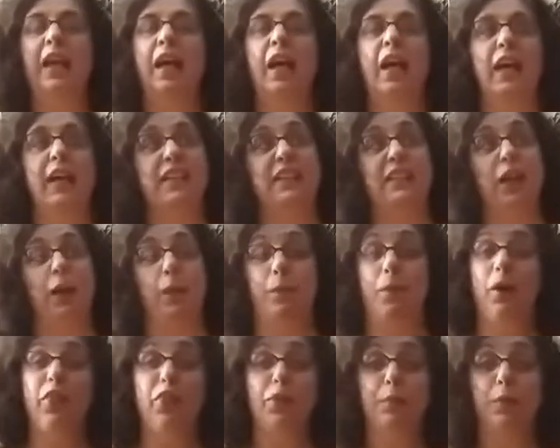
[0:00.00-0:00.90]
It's a
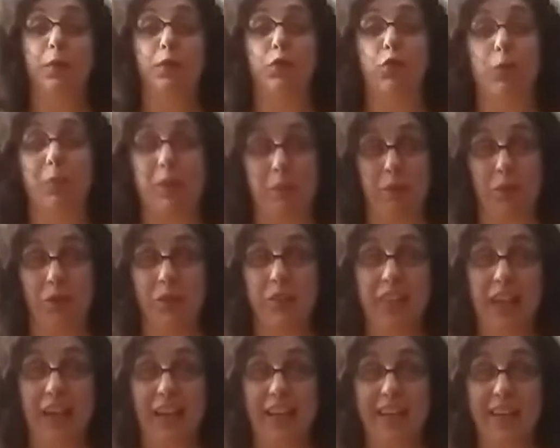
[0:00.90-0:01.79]
month before my
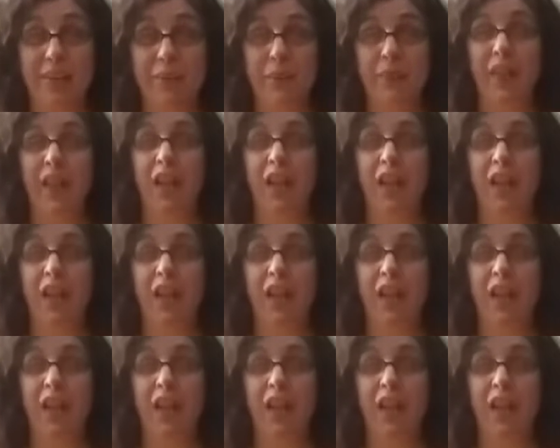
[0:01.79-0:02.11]
birthday.